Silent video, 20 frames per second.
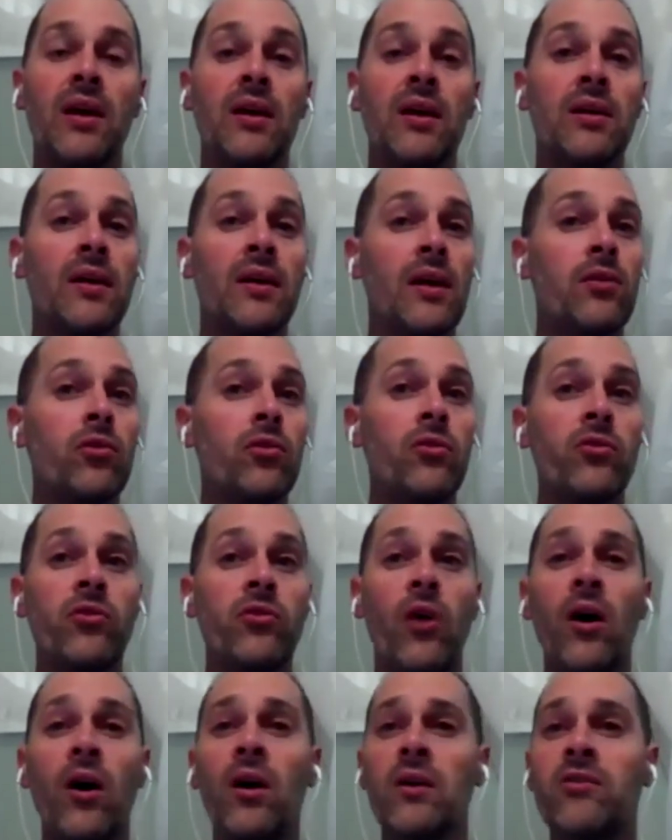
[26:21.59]
yet whose
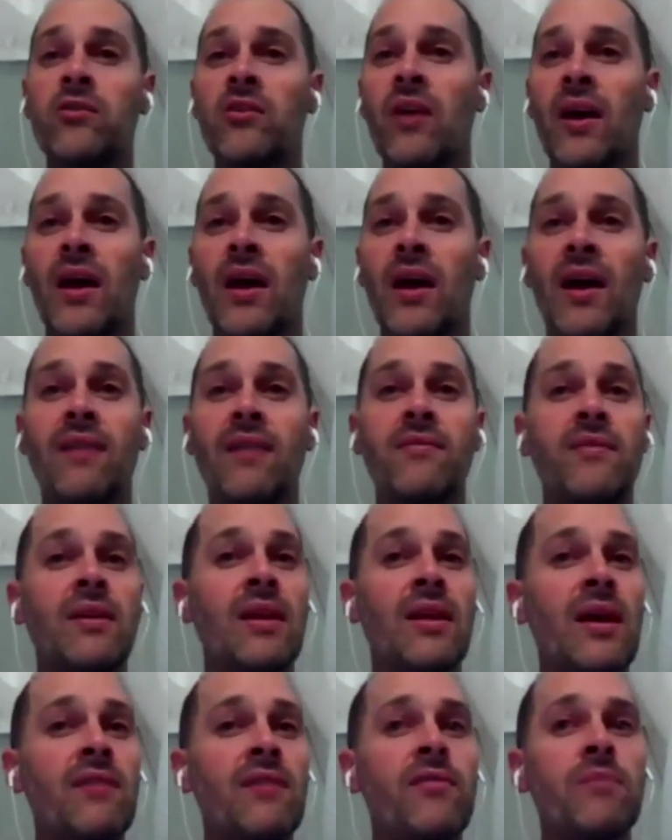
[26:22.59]
hearts have
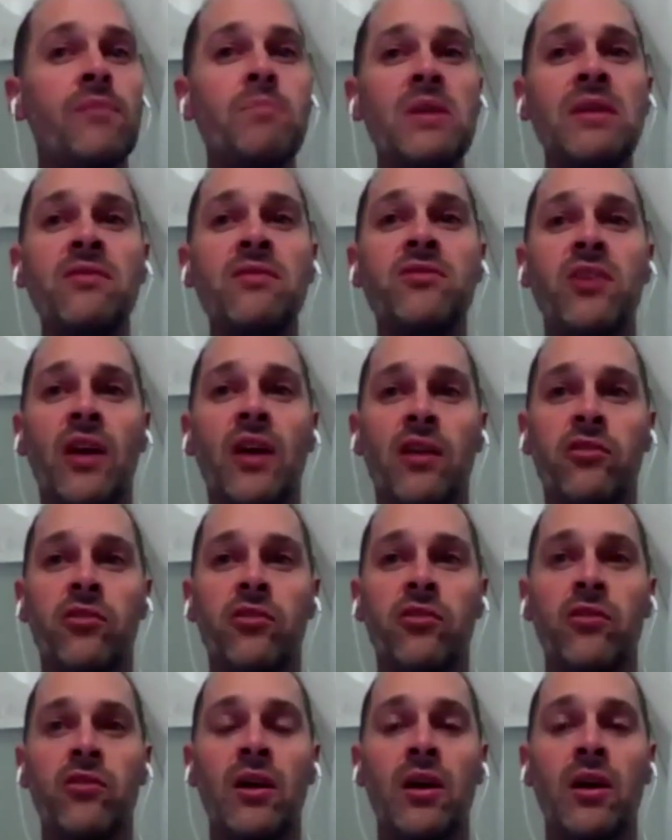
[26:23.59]
never been
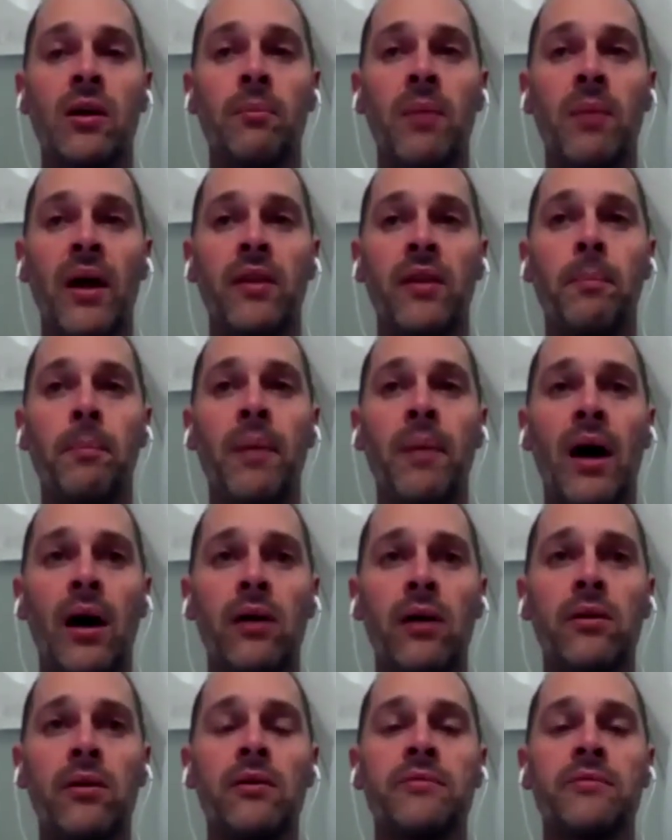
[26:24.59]
touched by the
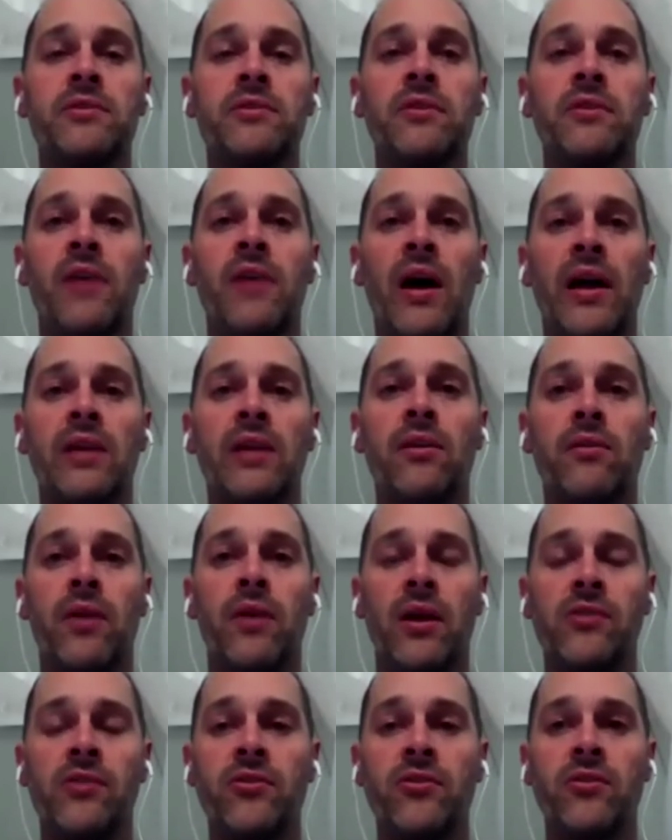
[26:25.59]
power of divine
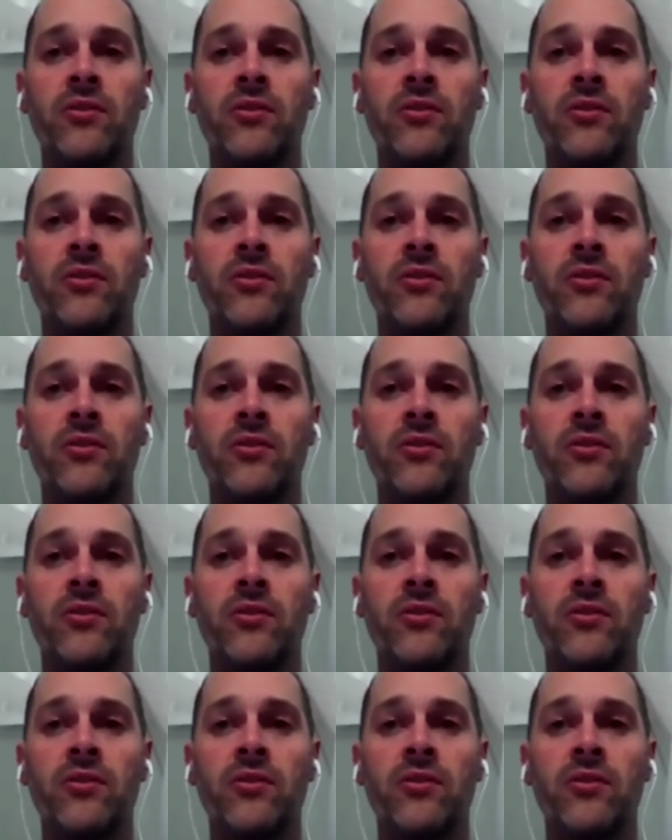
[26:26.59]
grace.